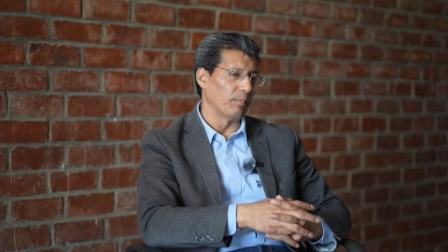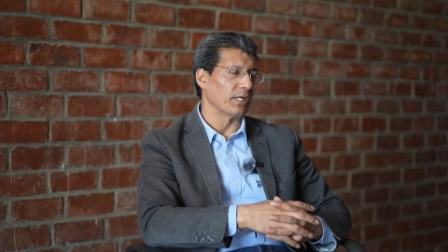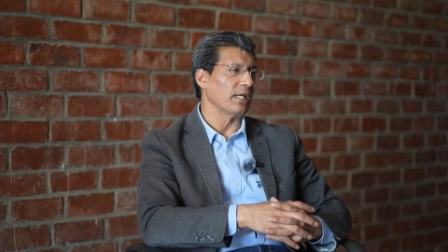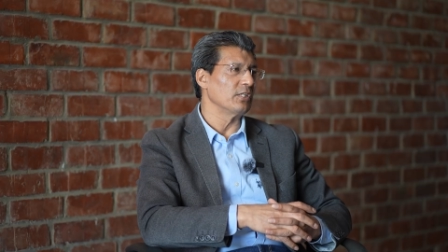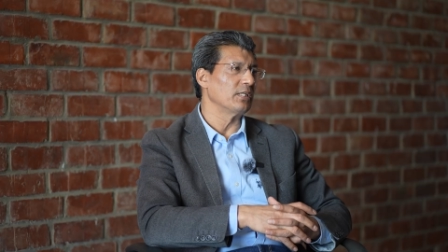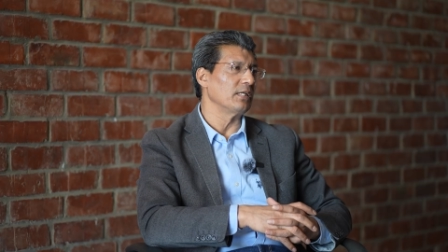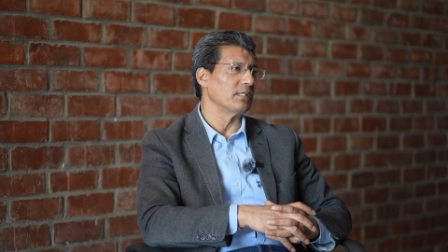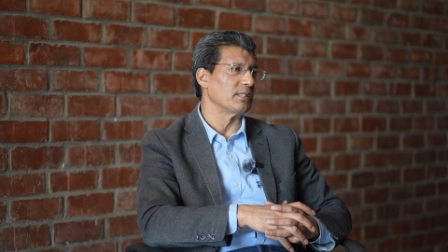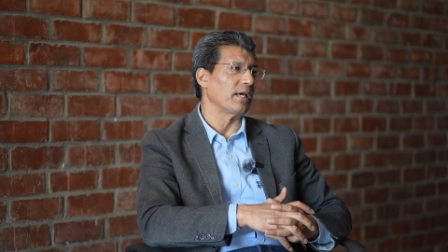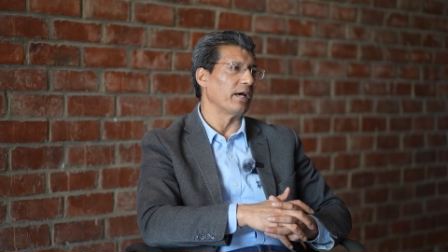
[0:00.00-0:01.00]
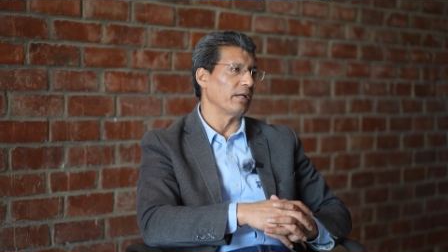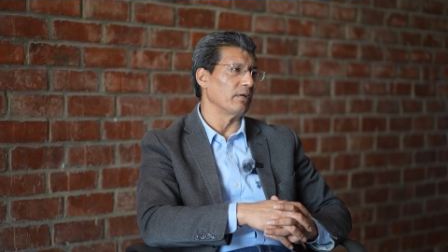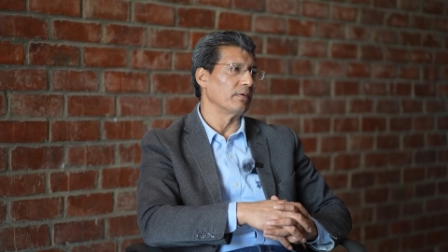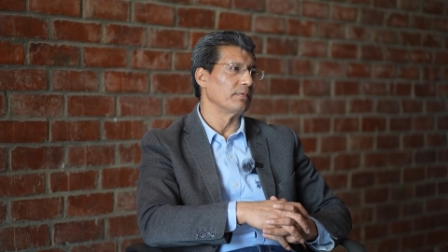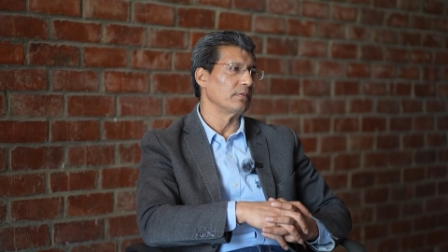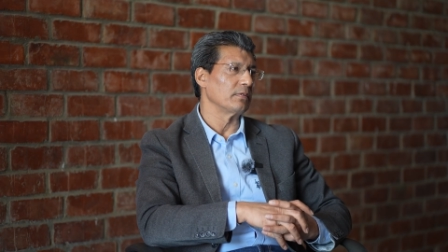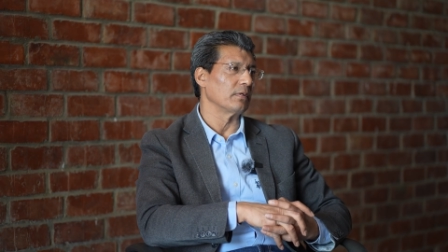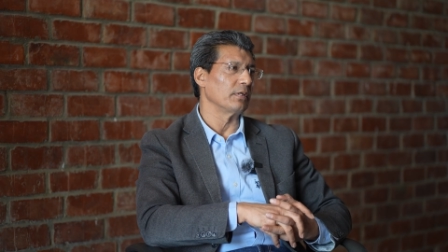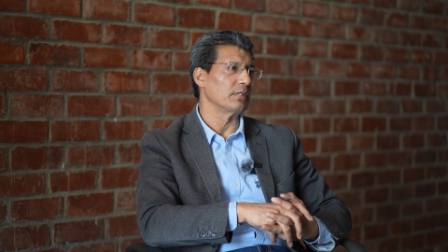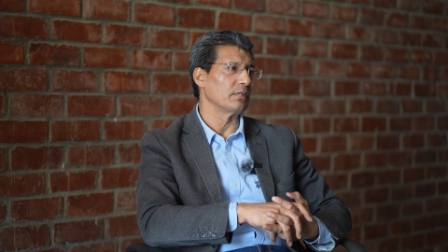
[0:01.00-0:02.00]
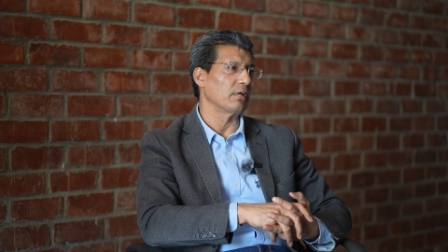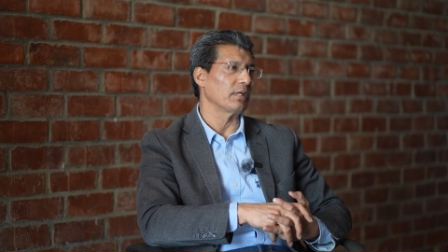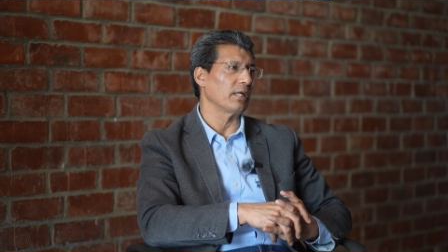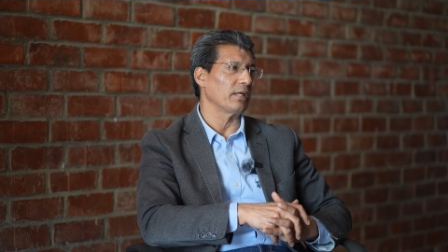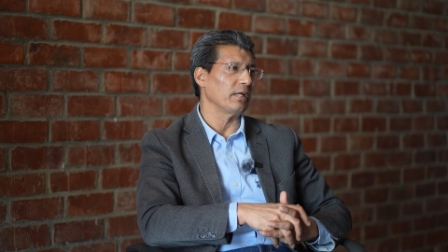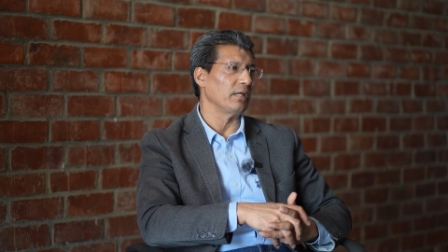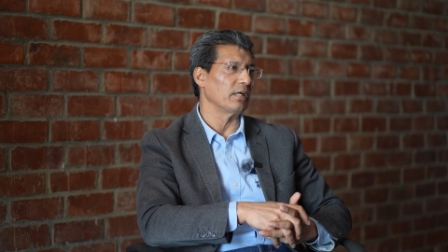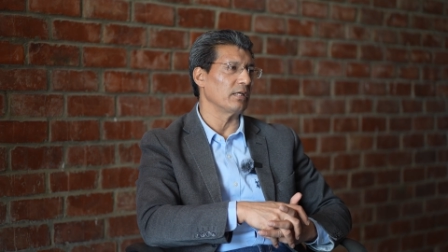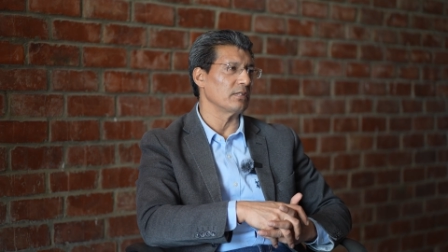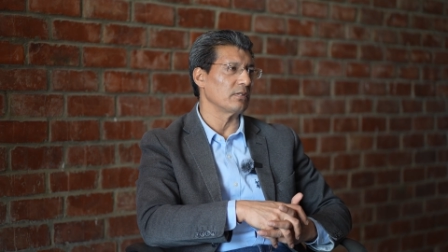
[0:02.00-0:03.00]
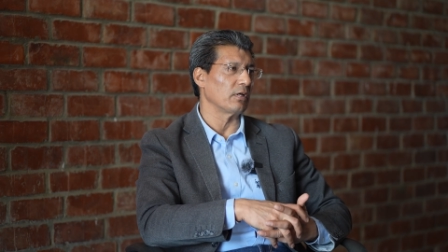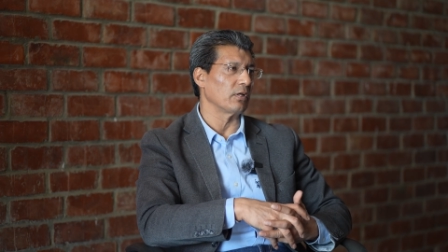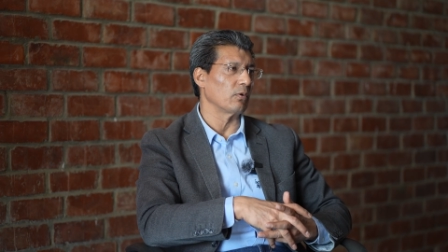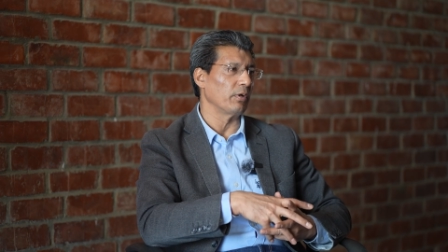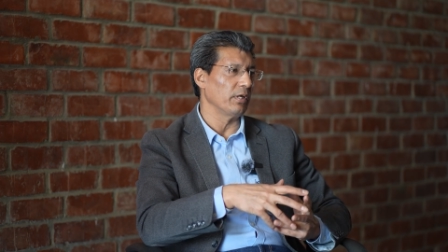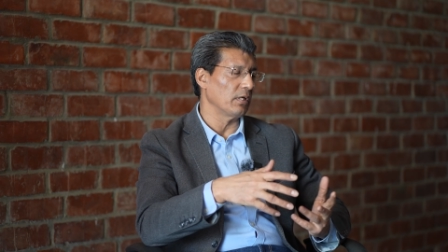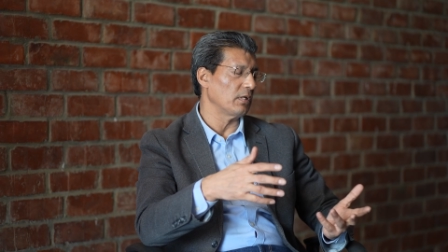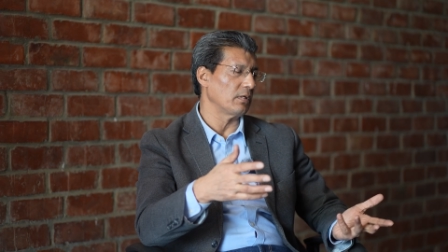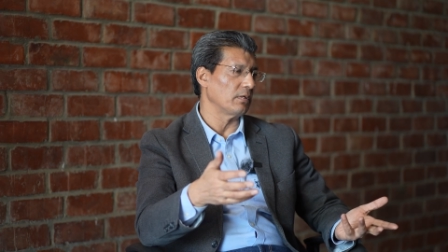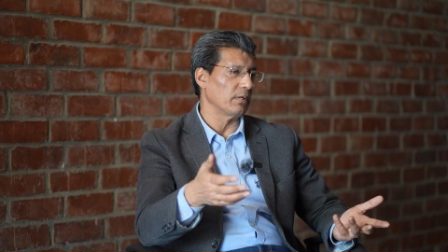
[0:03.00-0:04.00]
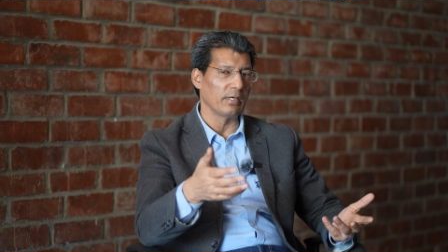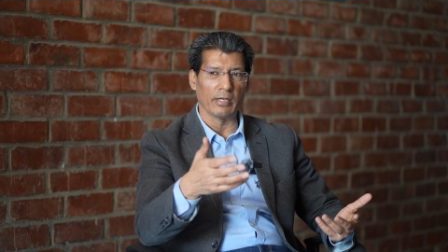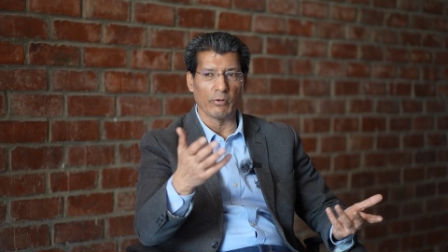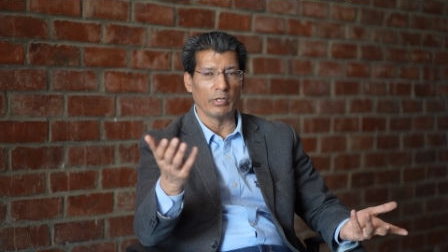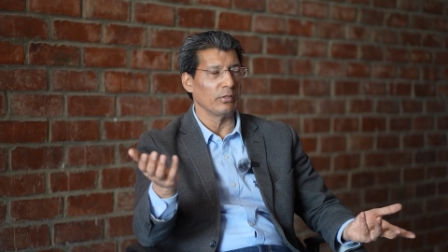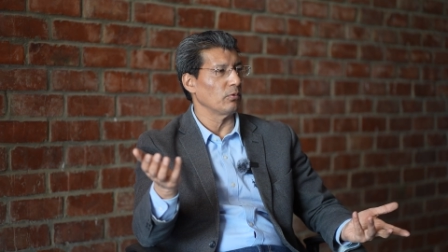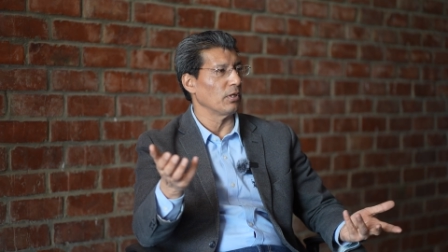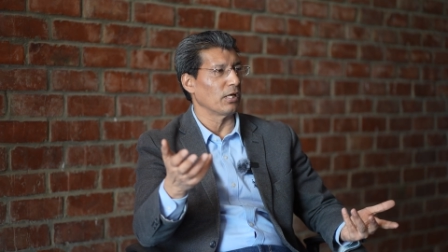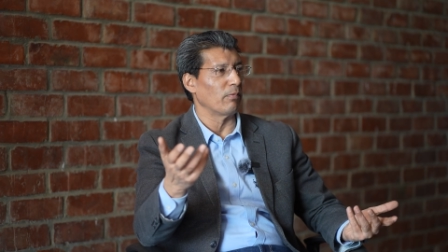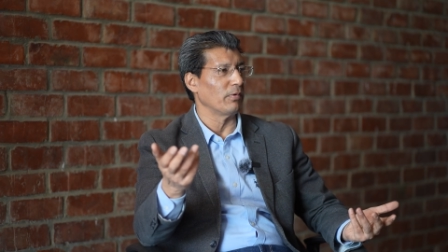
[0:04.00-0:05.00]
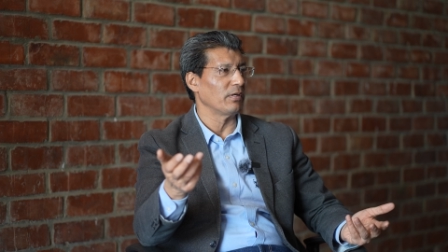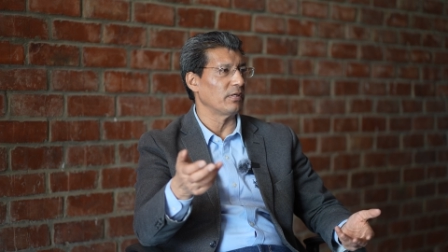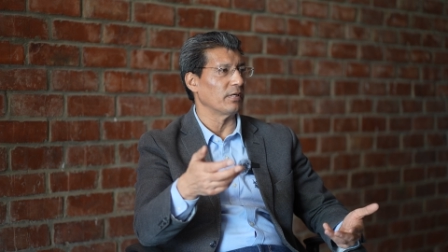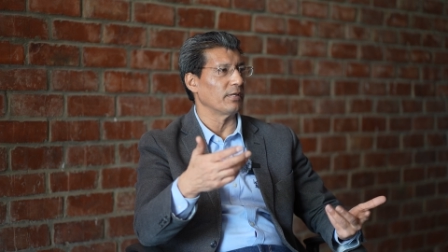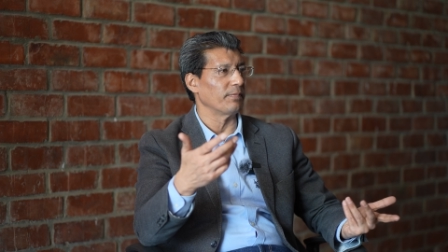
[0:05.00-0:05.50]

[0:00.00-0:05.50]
Potential is there. So it's not that India is not growing. It, according to the government,